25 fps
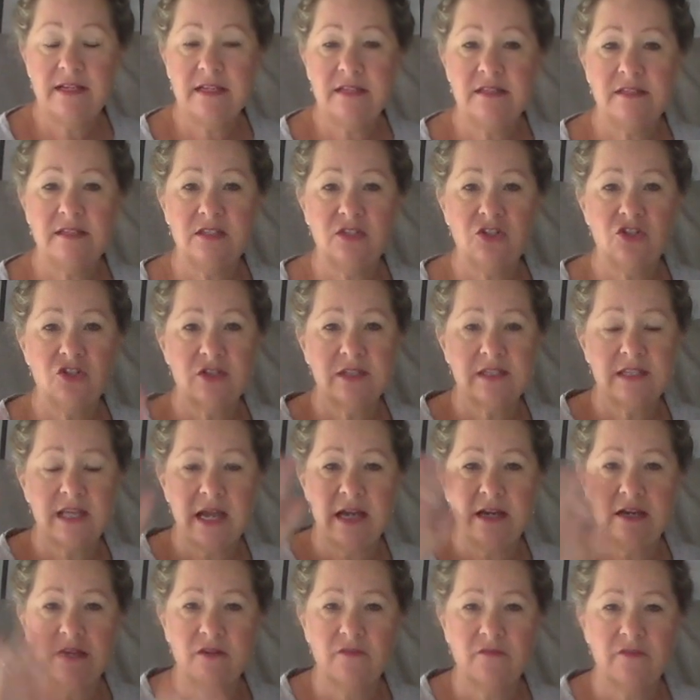It's just
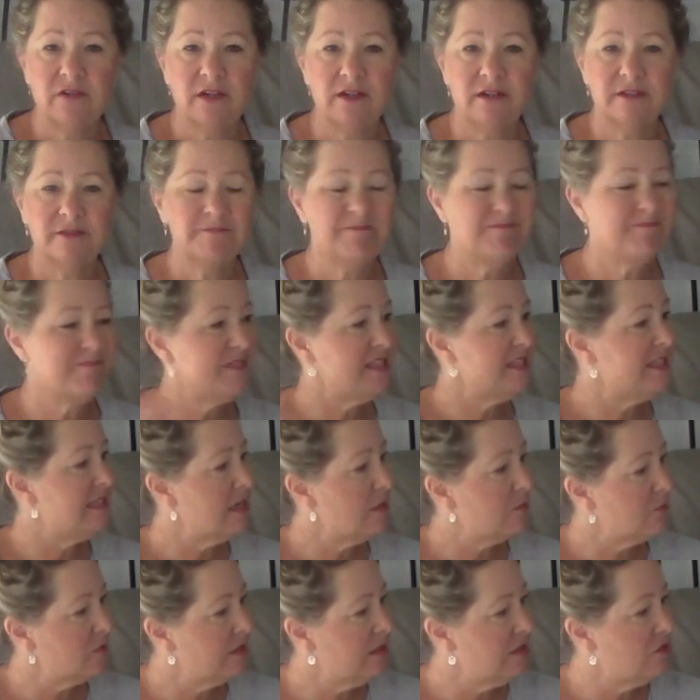kind of a, it's
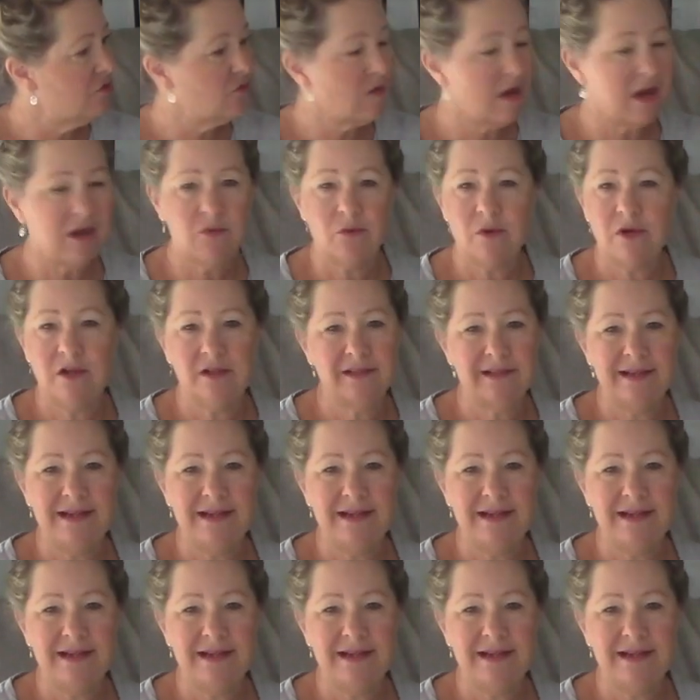not really drywall,